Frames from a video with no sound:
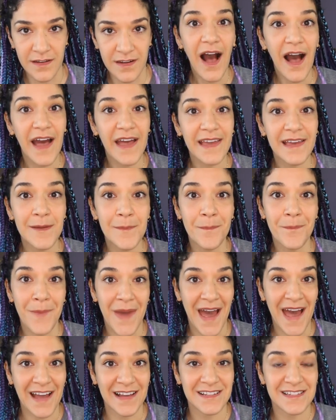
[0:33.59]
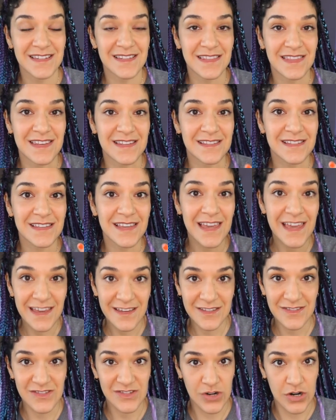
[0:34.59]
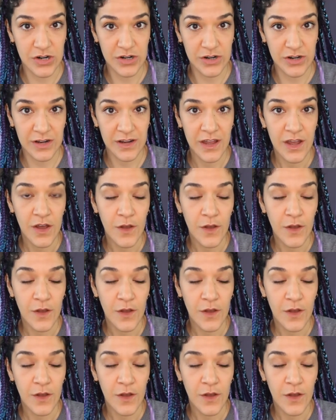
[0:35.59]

I backed this Kickstarter